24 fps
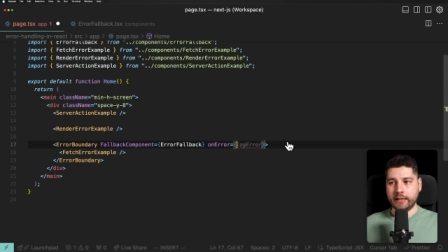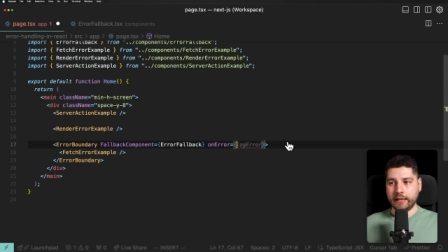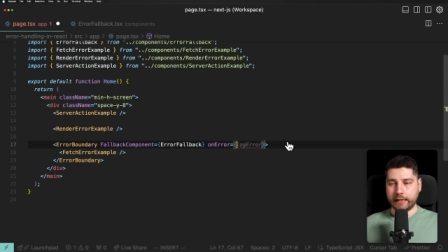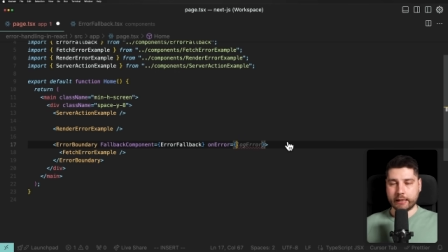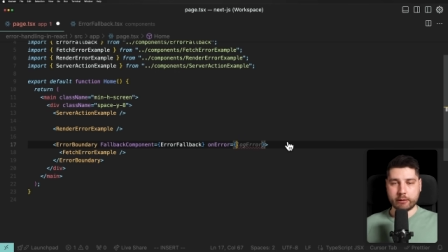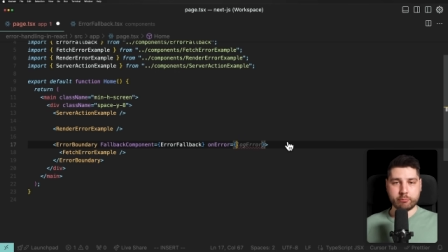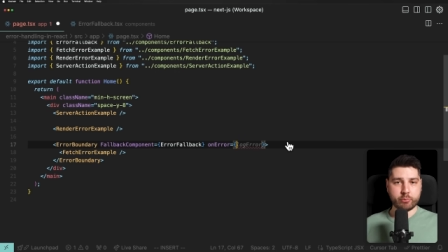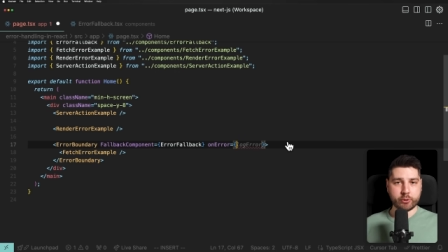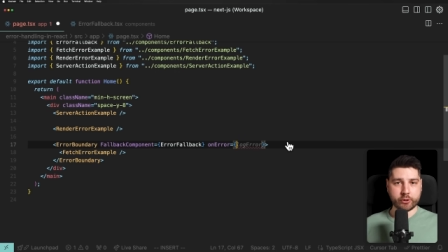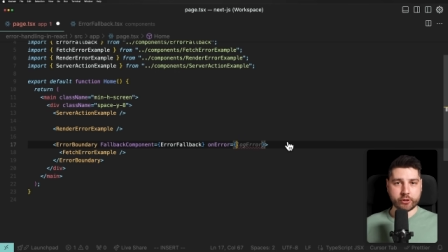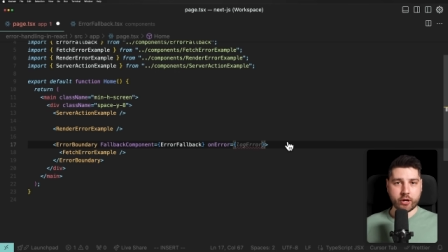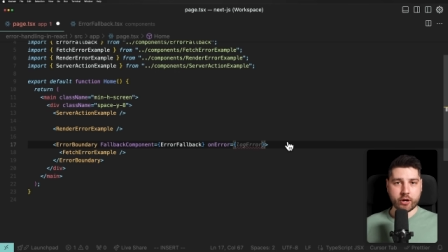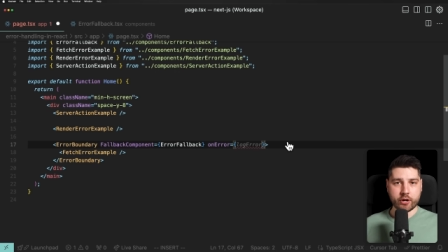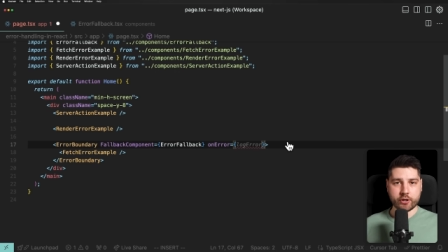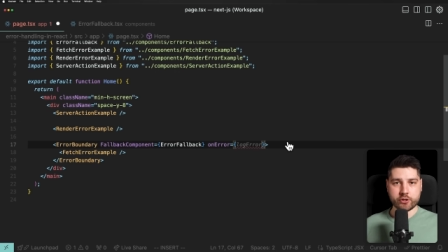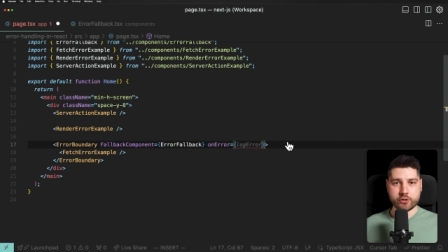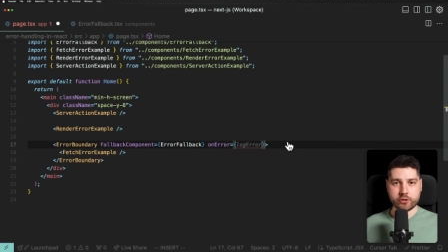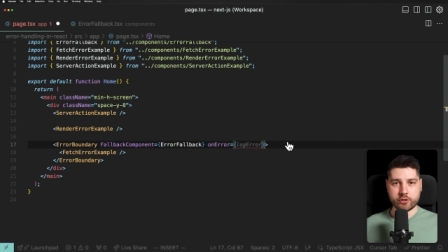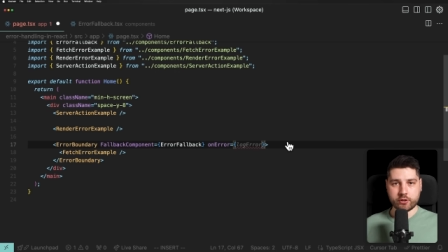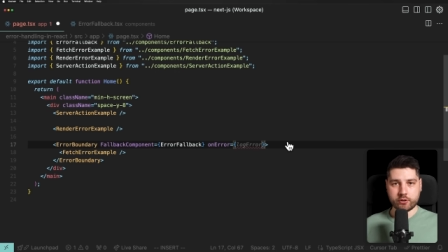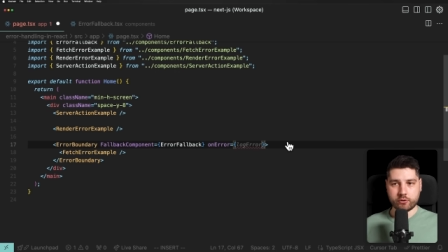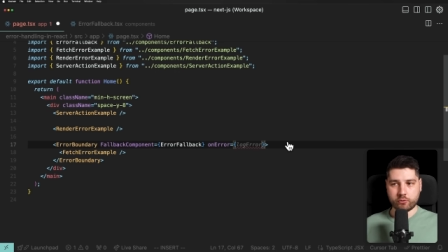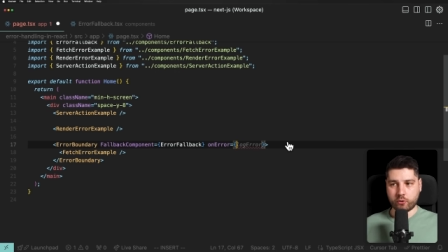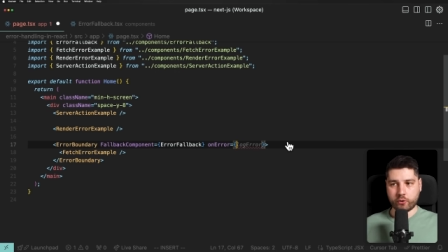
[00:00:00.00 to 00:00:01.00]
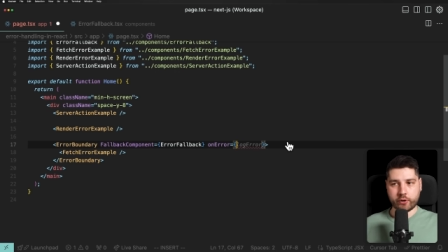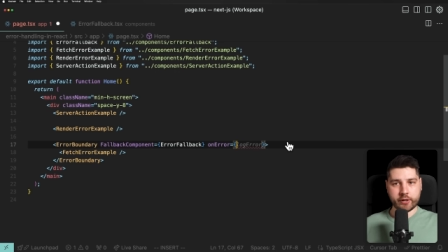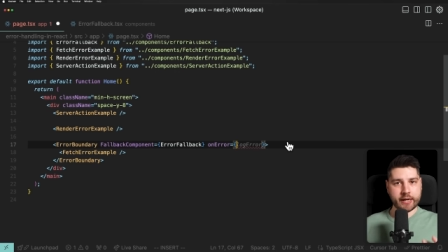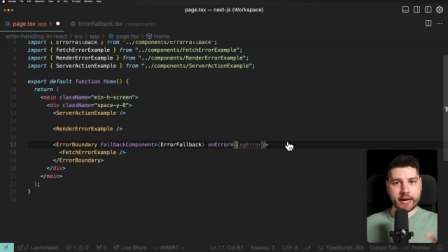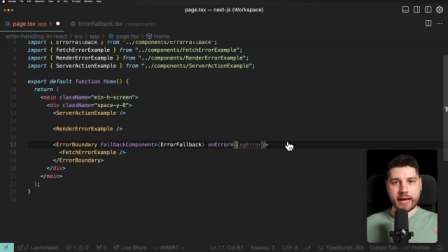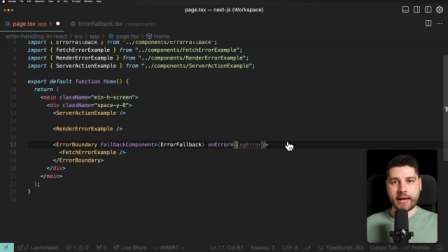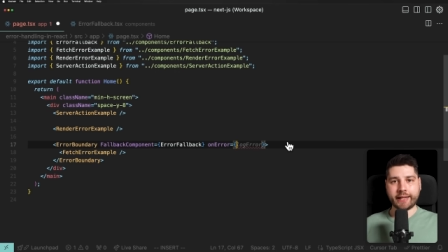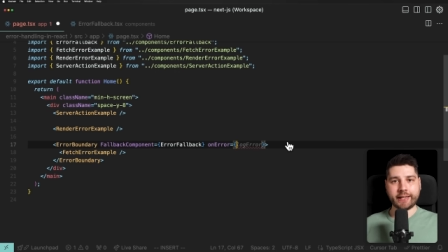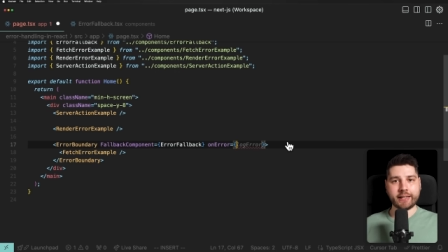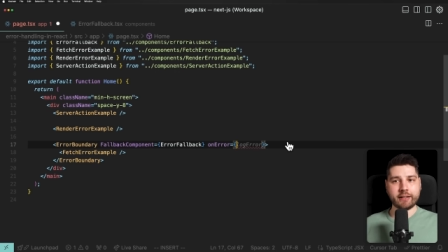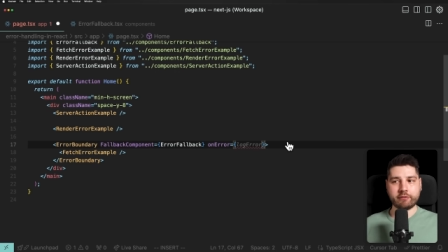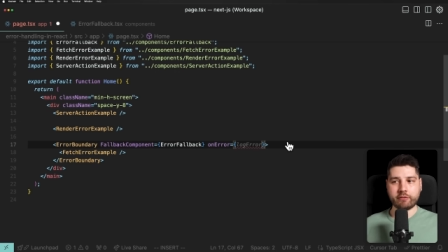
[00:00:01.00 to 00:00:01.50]
in production or in
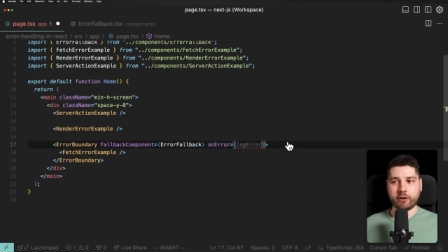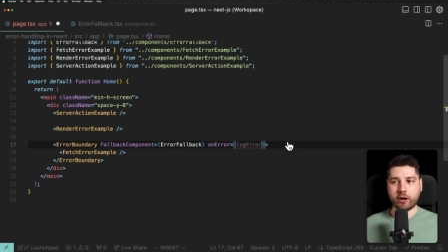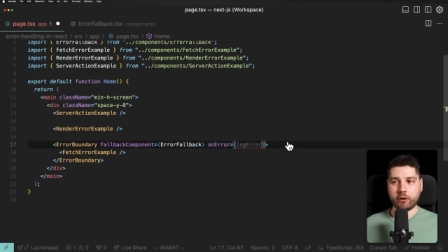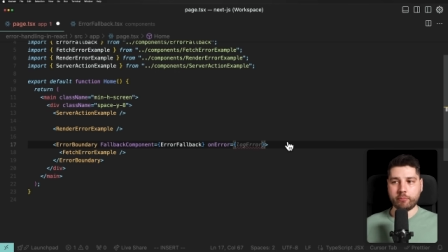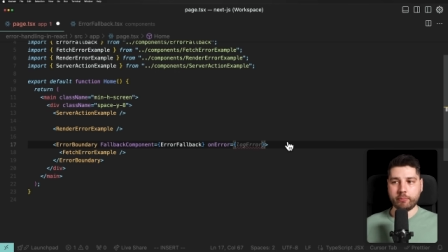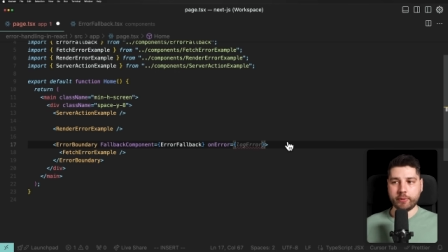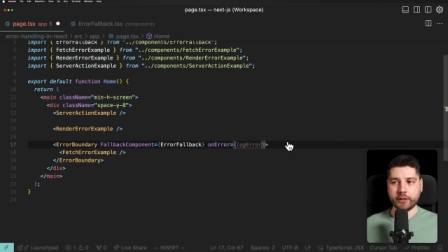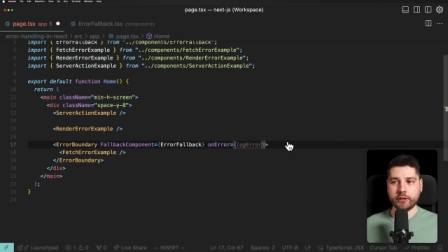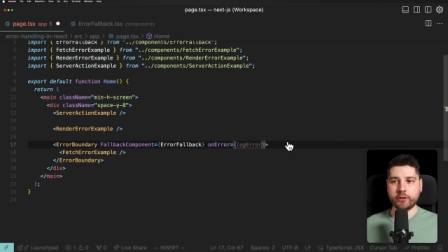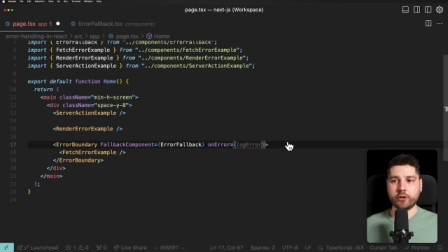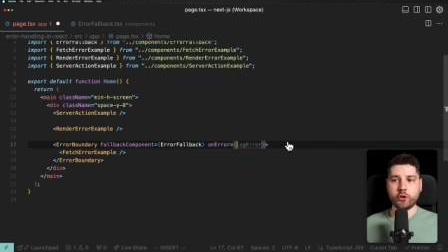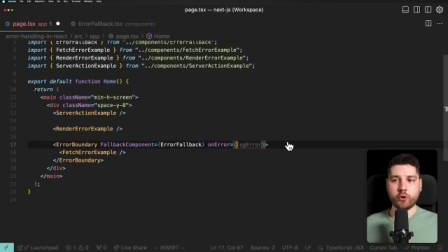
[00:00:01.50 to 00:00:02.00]
any environment.